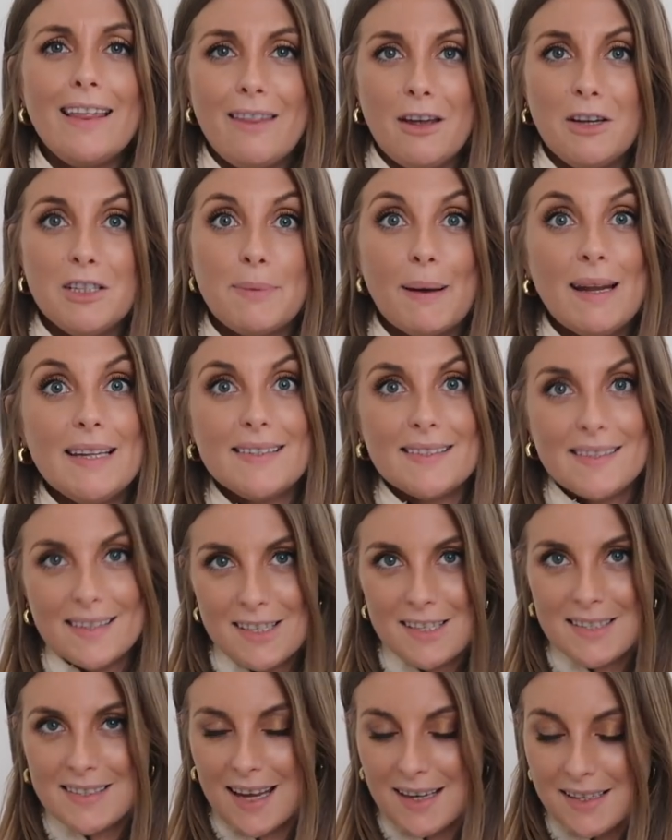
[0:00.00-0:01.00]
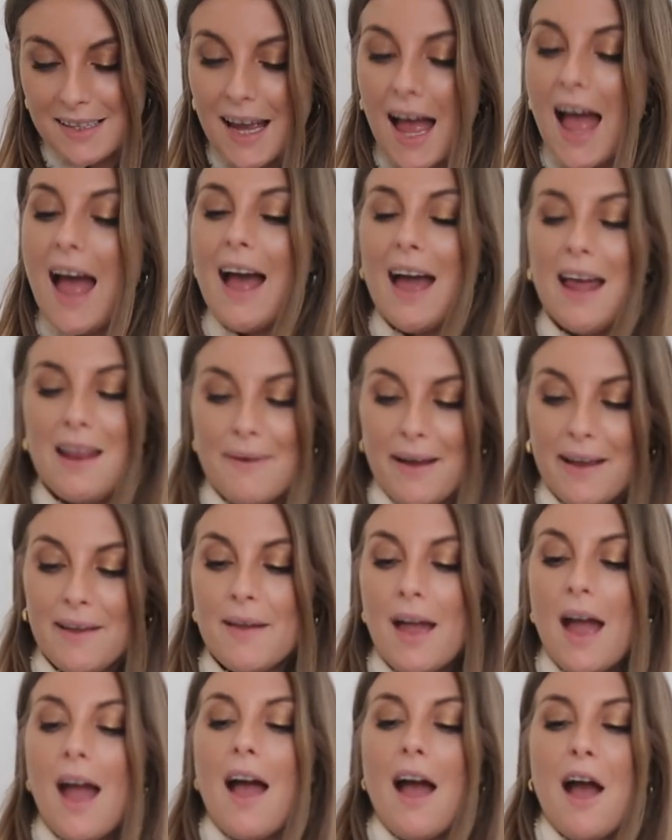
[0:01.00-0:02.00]
Those places I just said. Anyway,
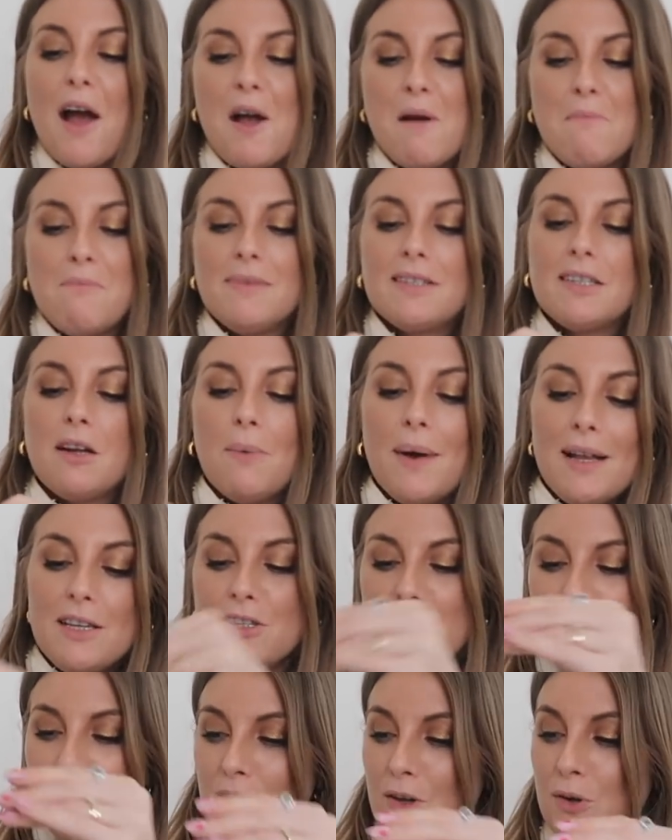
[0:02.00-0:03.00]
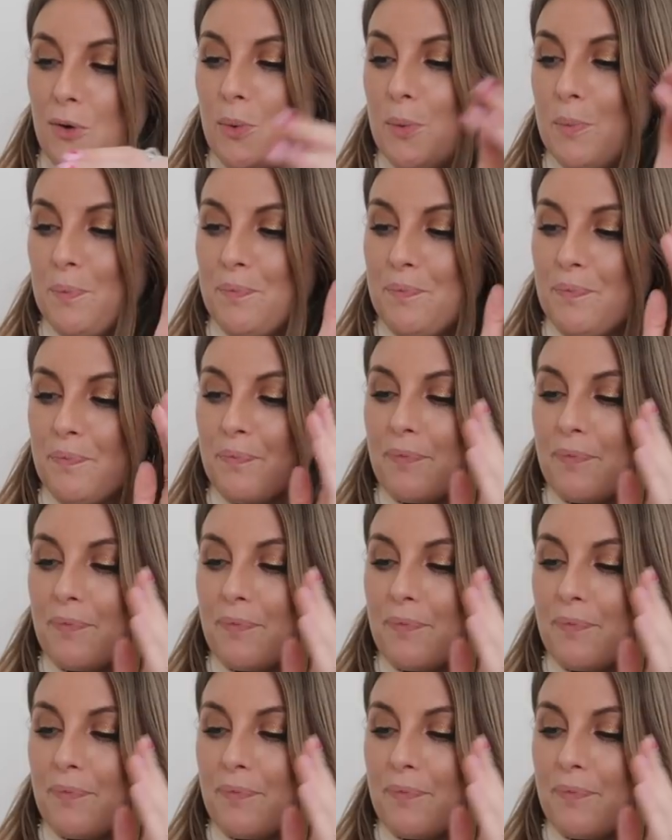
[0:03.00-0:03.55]
um, so I went to